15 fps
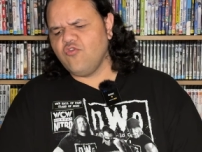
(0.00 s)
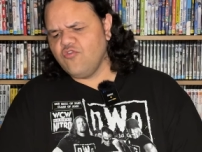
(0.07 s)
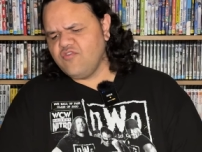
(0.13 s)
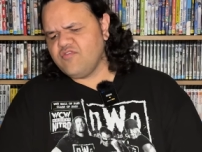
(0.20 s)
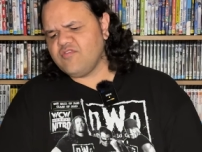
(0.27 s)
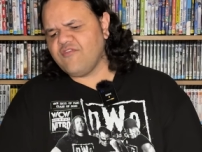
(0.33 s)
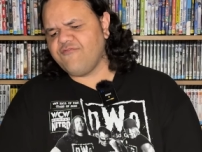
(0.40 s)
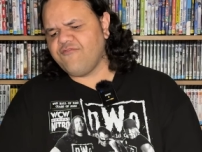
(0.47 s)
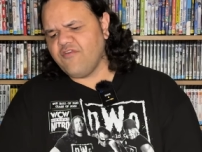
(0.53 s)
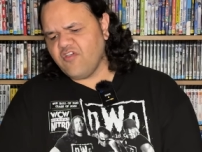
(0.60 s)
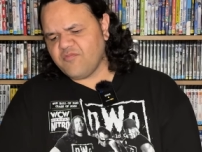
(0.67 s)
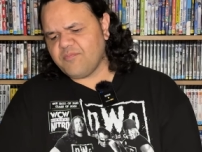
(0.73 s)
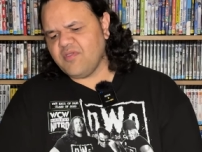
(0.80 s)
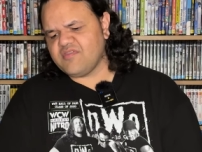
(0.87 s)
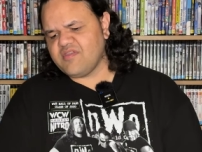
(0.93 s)
who's the
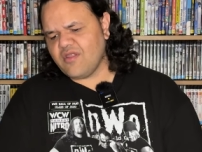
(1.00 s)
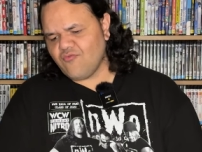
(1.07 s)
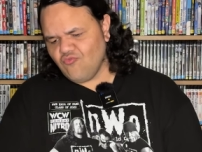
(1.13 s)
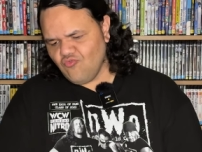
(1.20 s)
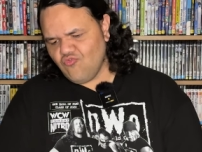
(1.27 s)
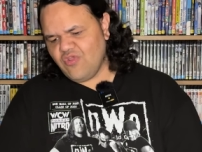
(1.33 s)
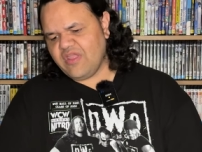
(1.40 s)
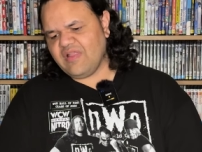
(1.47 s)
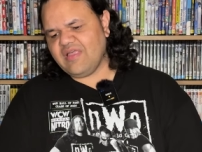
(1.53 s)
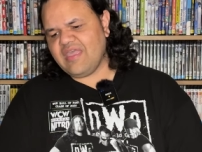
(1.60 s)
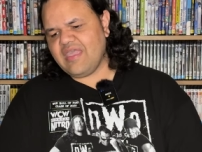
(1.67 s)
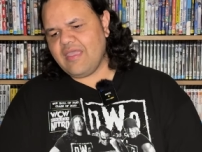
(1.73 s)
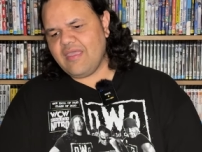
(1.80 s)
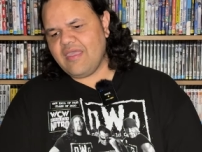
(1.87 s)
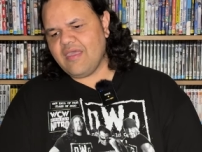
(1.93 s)
first person I
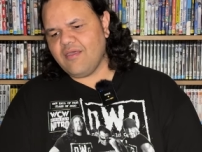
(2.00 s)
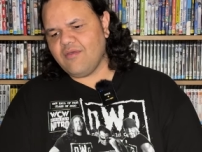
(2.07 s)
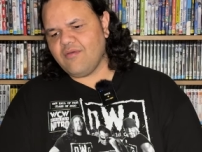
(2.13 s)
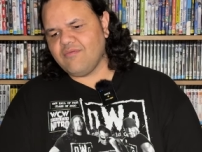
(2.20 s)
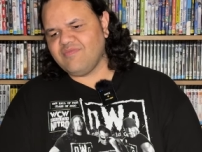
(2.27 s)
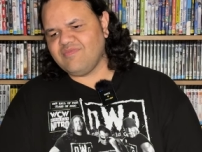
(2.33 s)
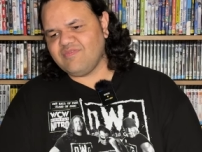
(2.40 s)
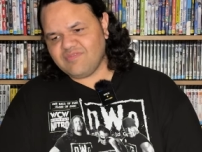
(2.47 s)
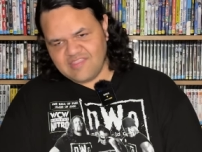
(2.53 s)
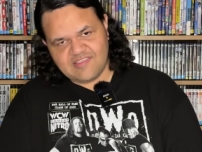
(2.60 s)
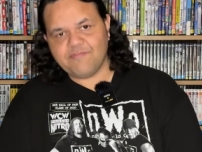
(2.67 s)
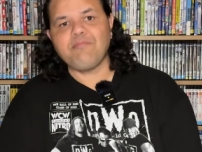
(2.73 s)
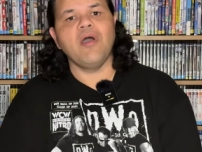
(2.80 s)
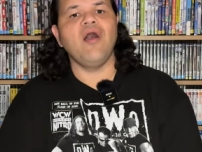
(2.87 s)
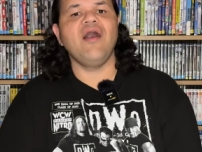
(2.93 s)
really
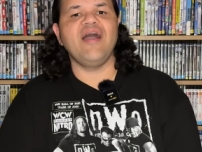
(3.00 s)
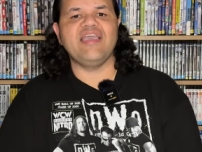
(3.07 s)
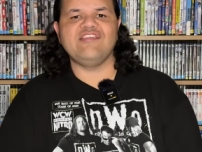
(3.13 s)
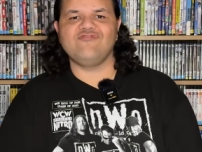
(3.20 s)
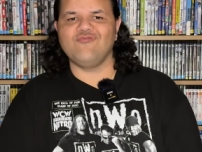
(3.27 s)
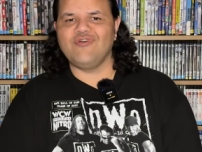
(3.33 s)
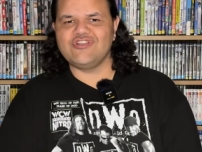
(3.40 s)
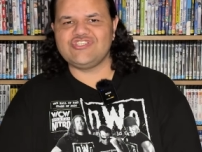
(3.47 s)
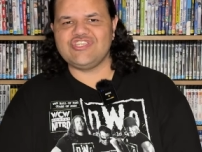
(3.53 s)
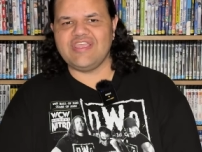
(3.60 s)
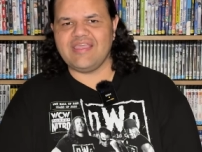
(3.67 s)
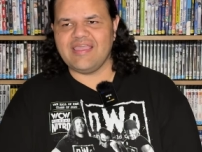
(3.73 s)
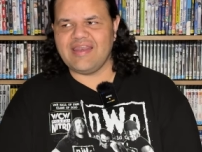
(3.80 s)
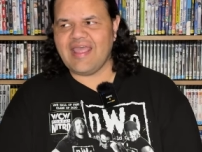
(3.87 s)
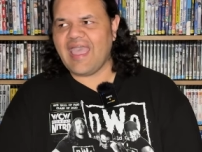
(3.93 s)
despised
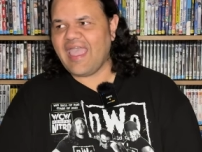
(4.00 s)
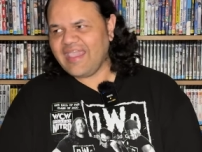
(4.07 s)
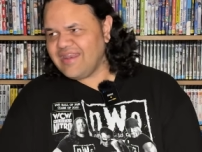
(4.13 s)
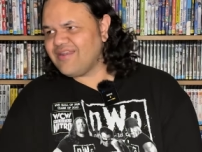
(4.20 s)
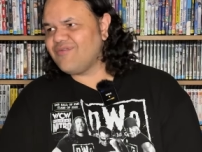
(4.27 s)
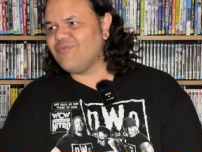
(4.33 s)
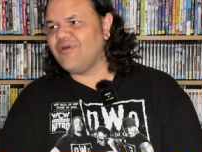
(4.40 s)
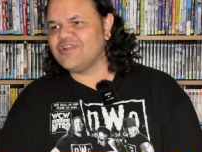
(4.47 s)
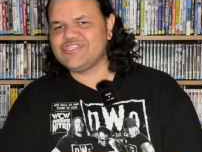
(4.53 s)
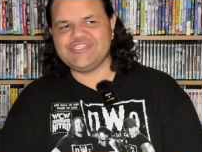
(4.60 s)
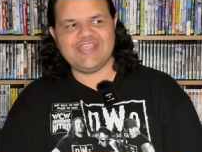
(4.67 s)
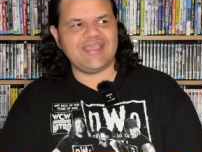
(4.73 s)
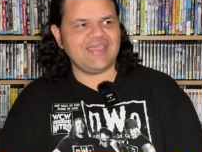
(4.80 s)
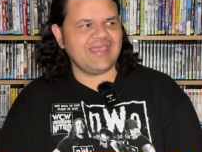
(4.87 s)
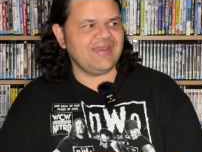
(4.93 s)
watching and hated
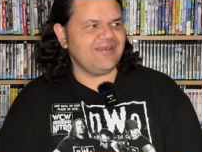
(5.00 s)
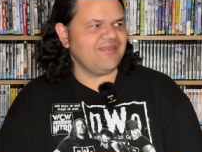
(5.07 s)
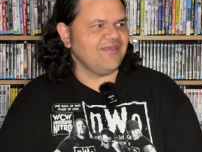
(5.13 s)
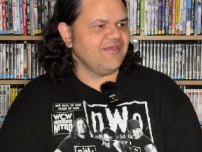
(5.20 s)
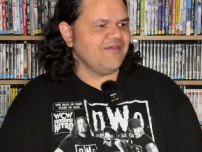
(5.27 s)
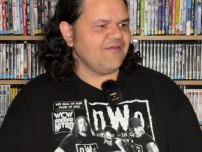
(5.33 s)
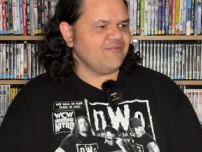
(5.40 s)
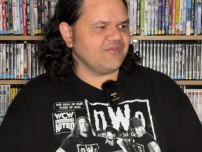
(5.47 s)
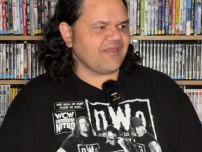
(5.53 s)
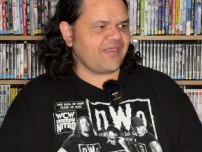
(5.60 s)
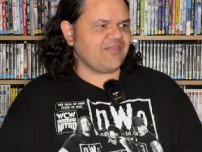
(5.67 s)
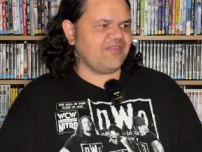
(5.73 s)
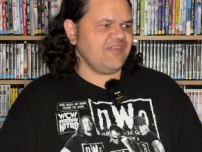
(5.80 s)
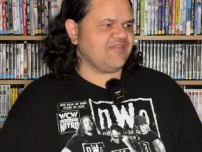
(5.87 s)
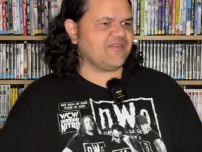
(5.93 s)
watching and was
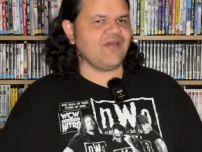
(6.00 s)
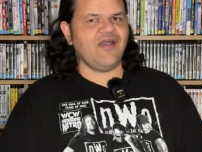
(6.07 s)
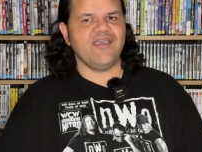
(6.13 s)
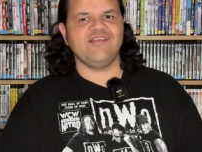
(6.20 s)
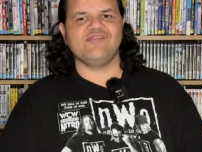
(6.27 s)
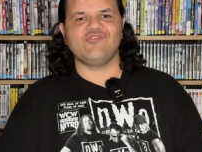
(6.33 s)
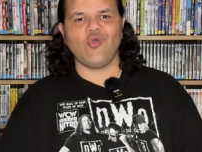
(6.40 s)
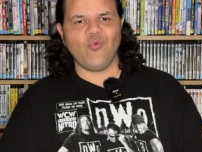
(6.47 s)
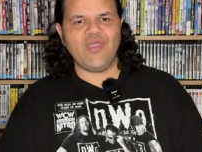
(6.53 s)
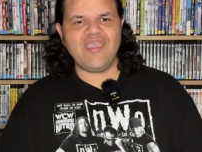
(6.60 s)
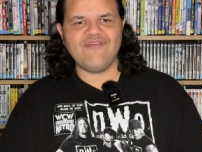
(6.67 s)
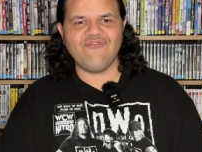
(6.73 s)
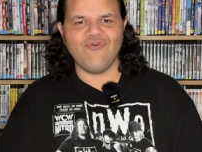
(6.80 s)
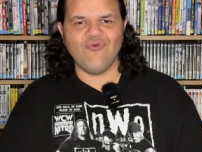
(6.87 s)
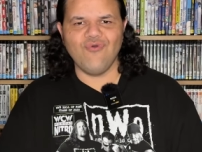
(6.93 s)
like, this guy is so
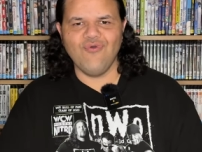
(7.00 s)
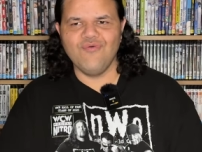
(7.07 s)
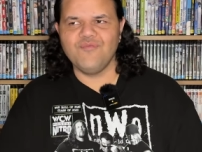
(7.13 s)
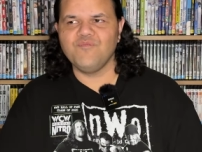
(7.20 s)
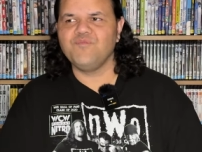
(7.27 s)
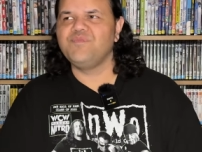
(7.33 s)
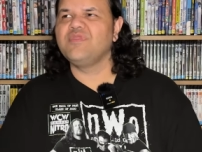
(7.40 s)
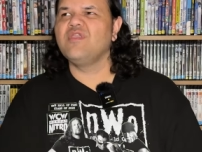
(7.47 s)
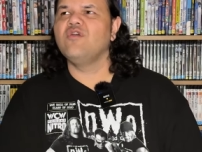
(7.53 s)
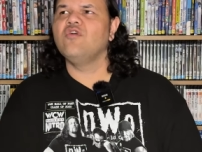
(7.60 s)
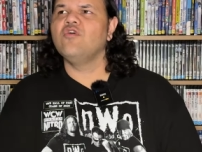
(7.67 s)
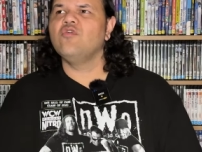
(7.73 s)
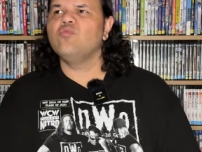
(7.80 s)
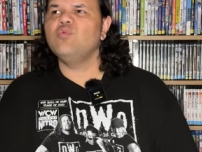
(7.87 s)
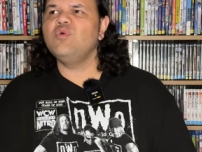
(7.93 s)
evil?
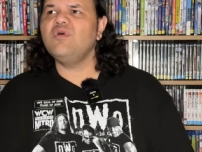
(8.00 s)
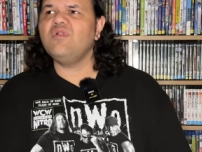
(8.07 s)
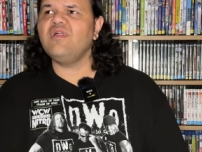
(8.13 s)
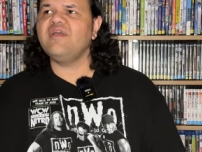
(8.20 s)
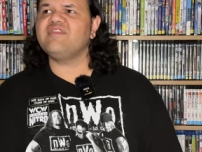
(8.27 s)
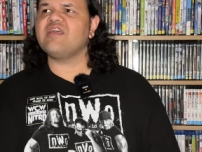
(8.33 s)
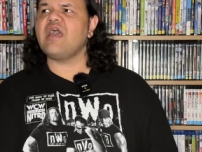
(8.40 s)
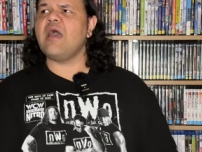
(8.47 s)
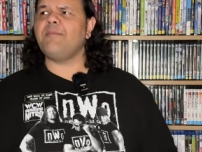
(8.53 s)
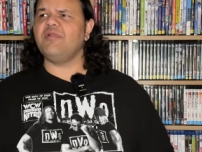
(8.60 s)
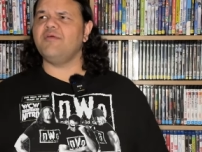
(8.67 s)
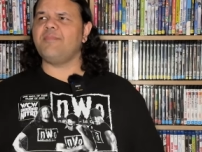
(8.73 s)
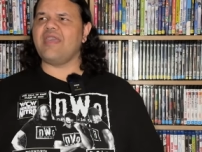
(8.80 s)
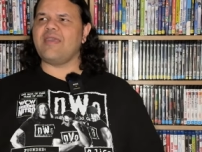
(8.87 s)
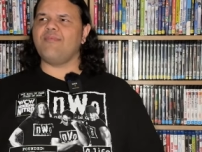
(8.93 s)
Well, it's a
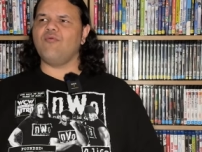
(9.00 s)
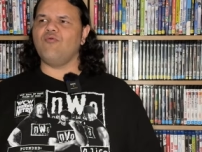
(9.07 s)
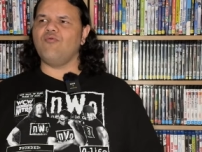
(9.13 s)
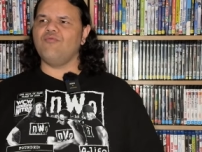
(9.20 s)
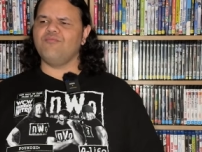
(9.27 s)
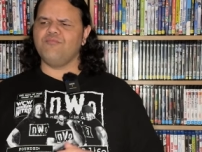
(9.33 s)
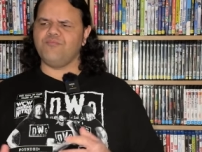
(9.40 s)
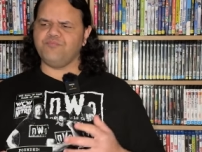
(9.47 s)
couple of people.